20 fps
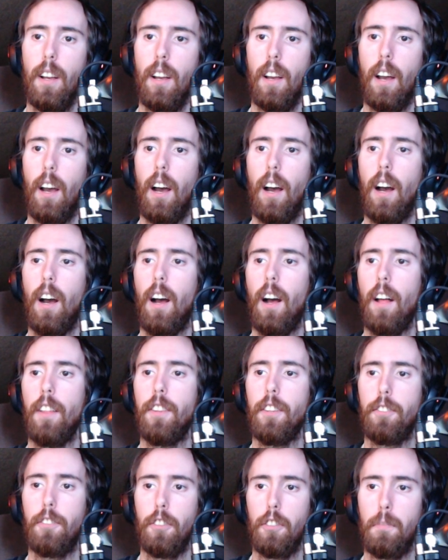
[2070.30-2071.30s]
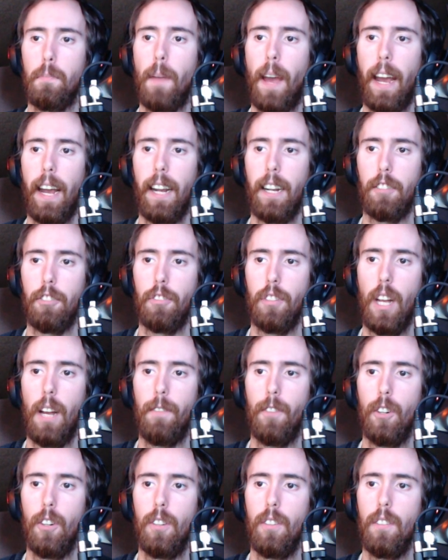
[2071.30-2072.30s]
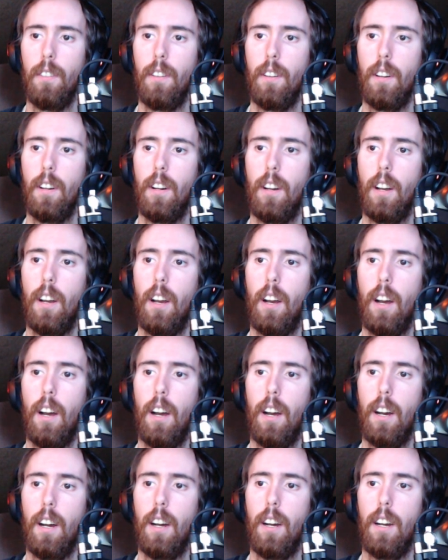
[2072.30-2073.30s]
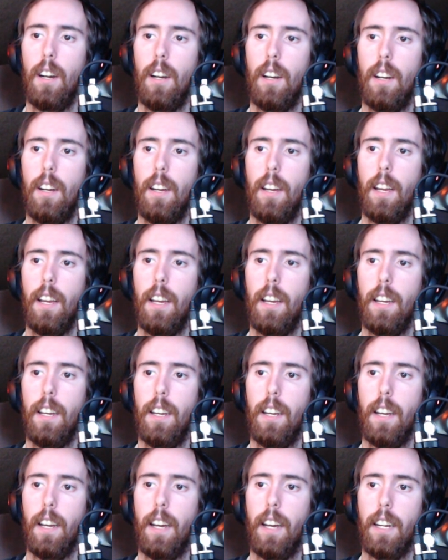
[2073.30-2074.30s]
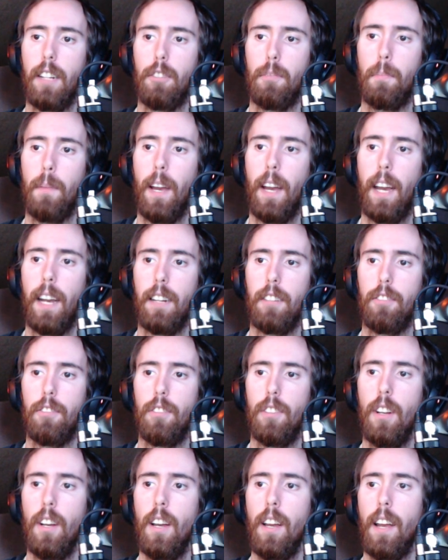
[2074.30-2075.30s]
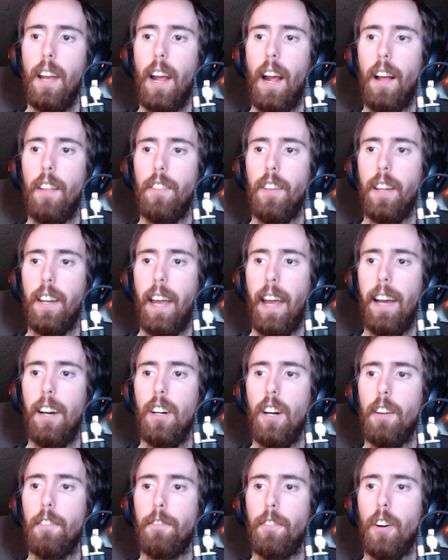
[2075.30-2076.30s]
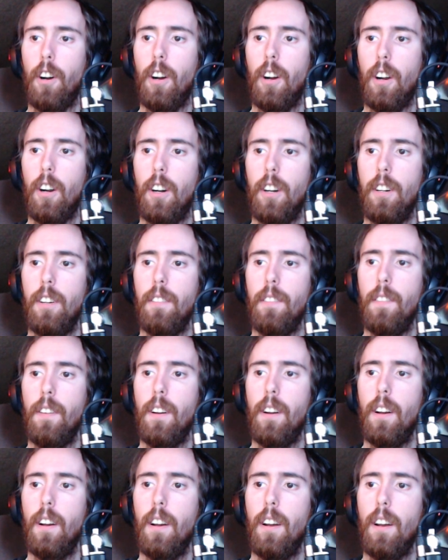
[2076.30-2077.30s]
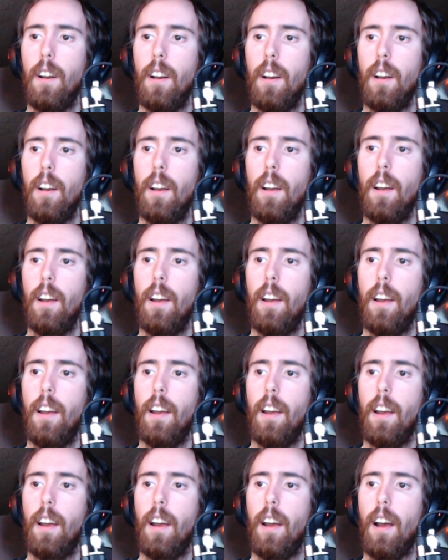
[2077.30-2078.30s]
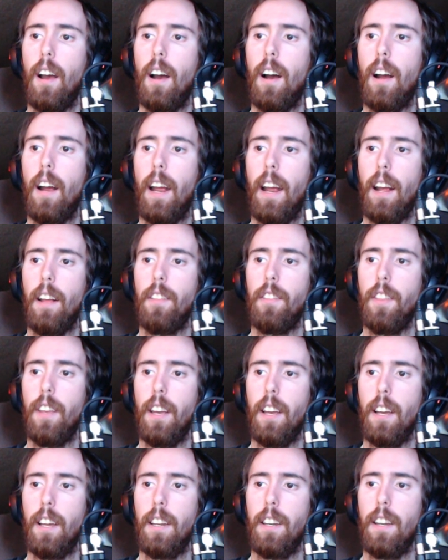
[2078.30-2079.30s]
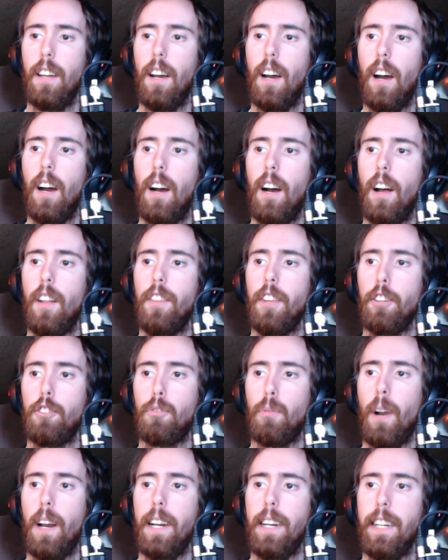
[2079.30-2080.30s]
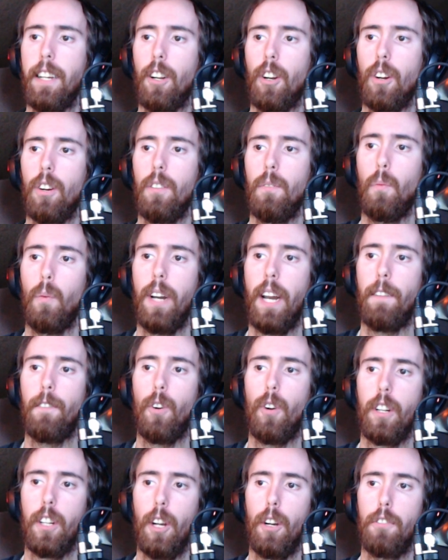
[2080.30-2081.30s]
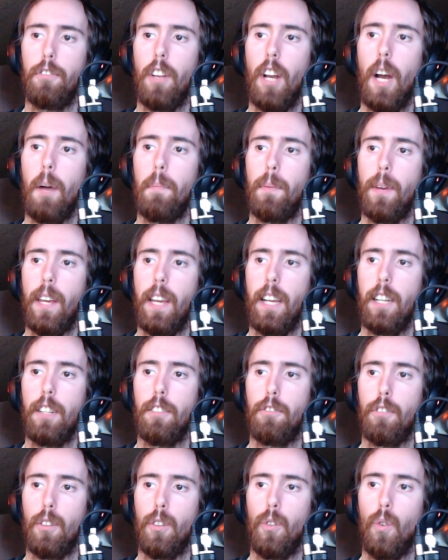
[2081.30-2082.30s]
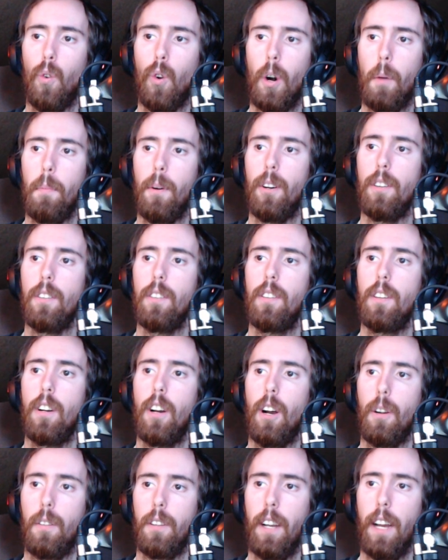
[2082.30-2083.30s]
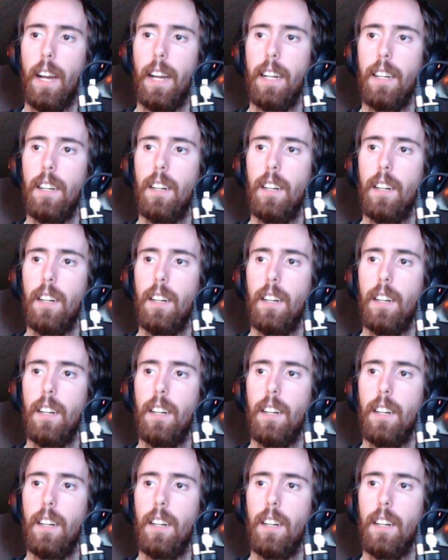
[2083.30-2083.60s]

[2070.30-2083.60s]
This is max level. AX max. And then LFR. And then this right here, whenever it goes up, is normal. Okay?